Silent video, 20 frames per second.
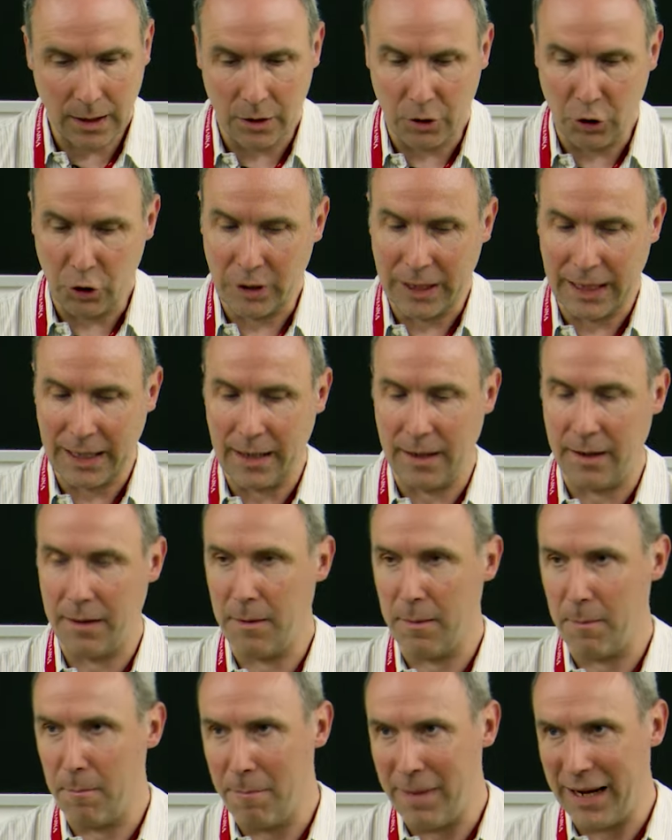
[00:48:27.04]
You can
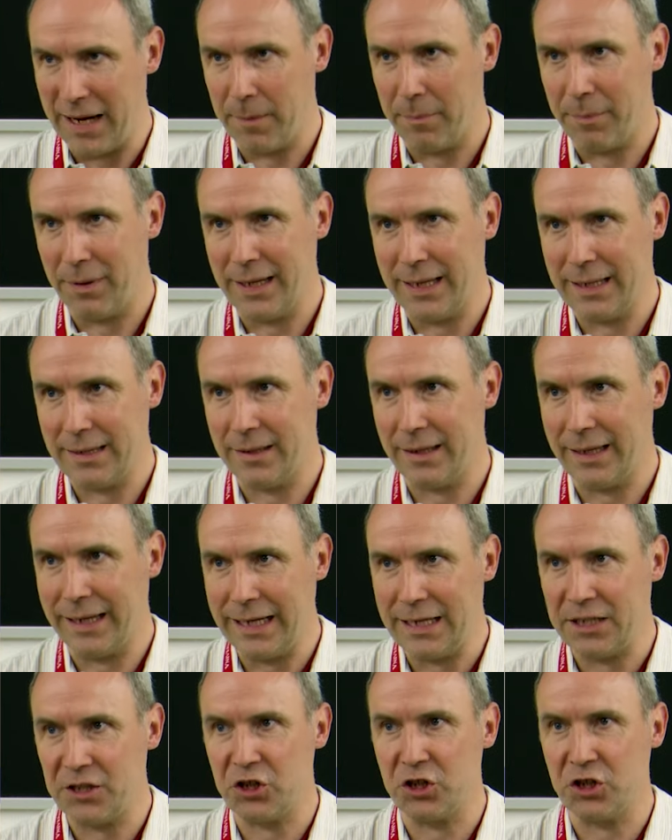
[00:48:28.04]
manipulate
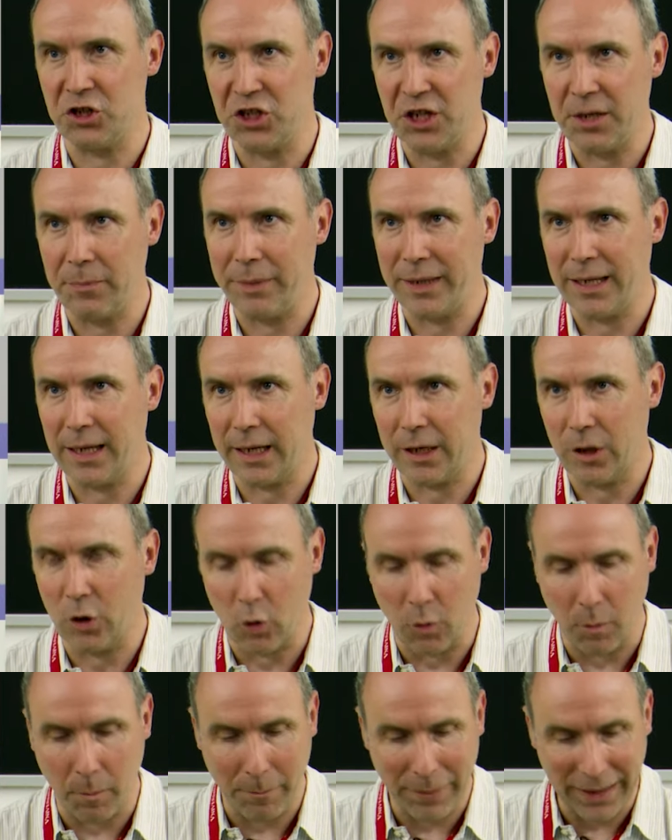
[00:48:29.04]
each
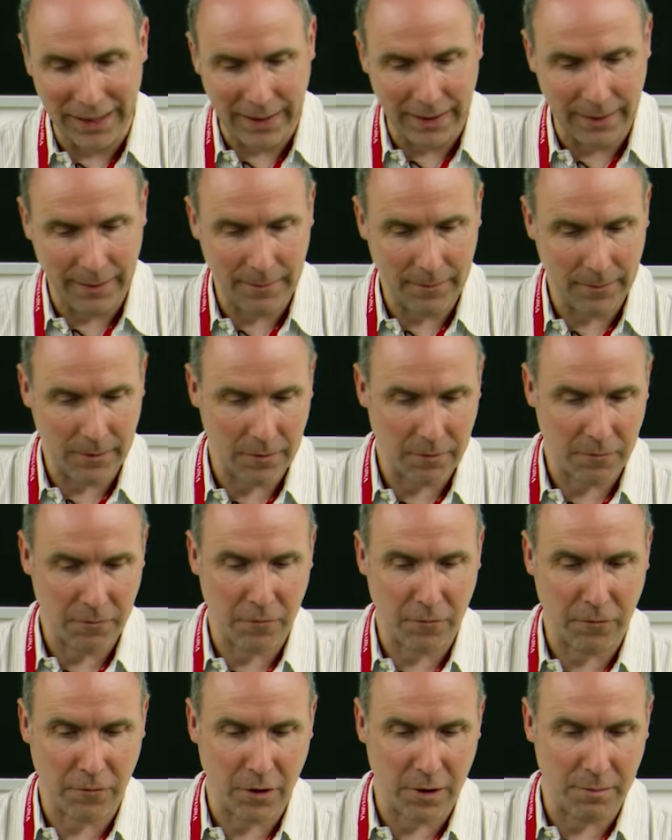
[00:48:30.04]
GPIO pin
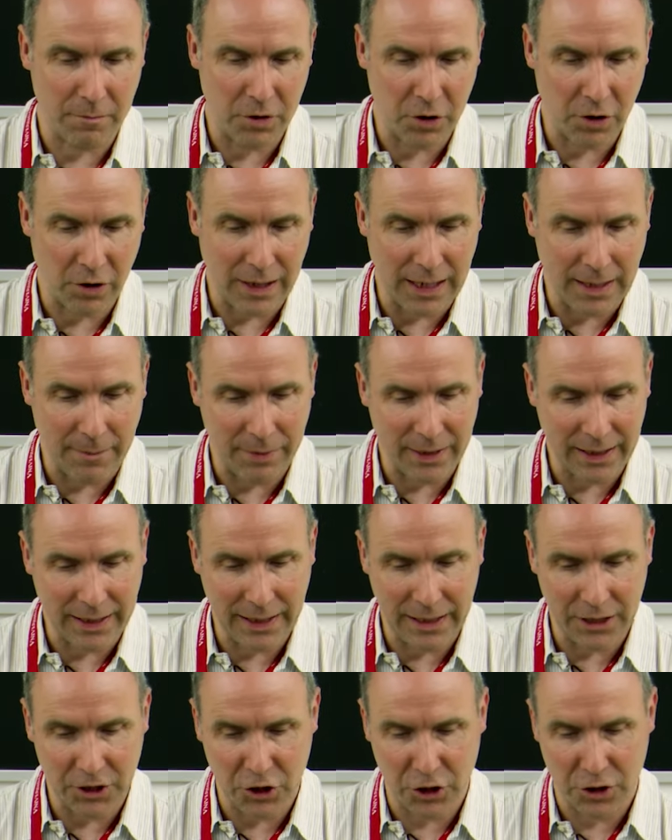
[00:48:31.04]
from your
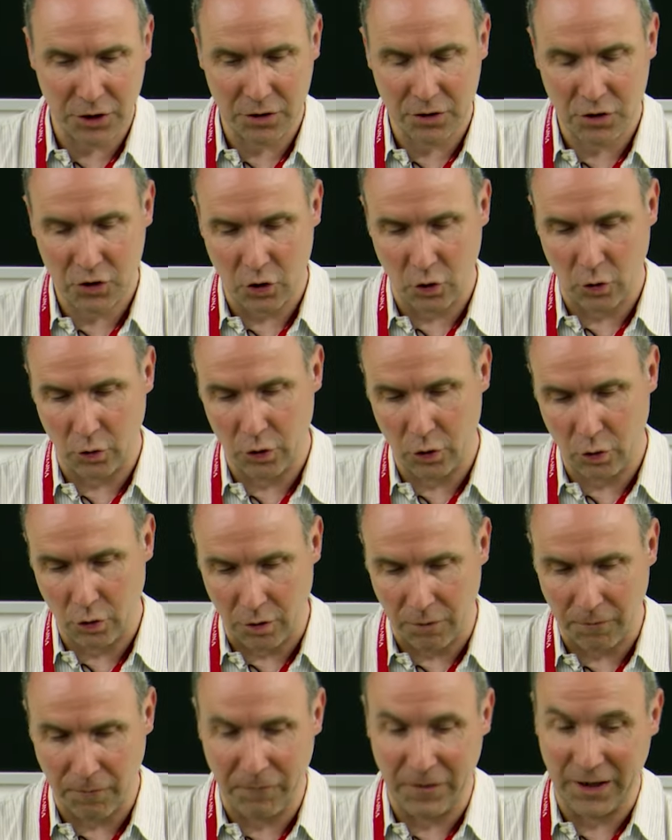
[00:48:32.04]
application, so you
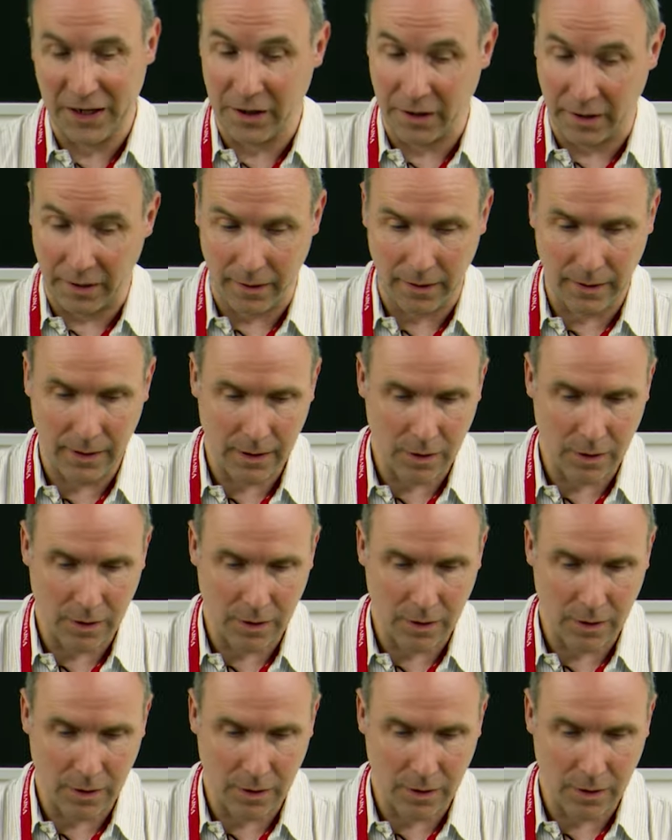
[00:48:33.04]
configure